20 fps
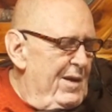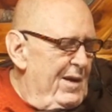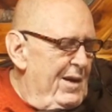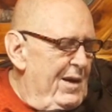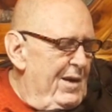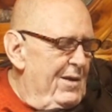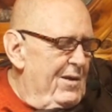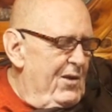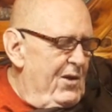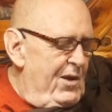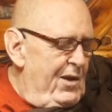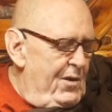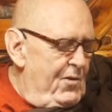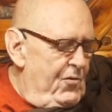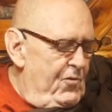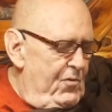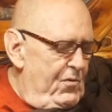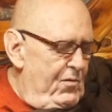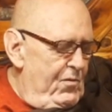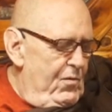I teach
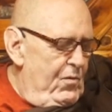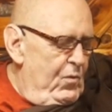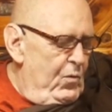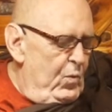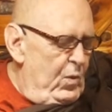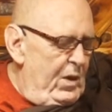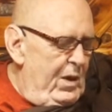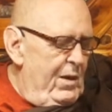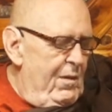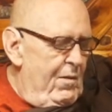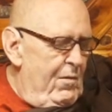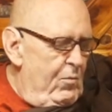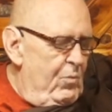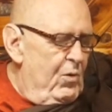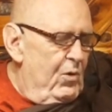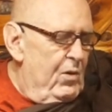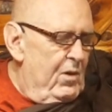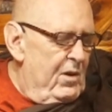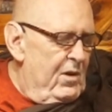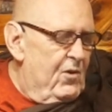the way the
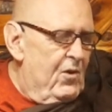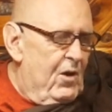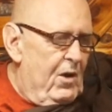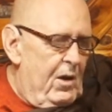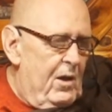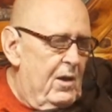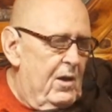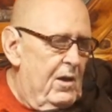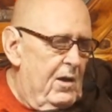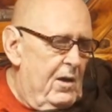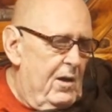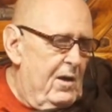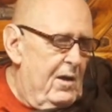Buddha taught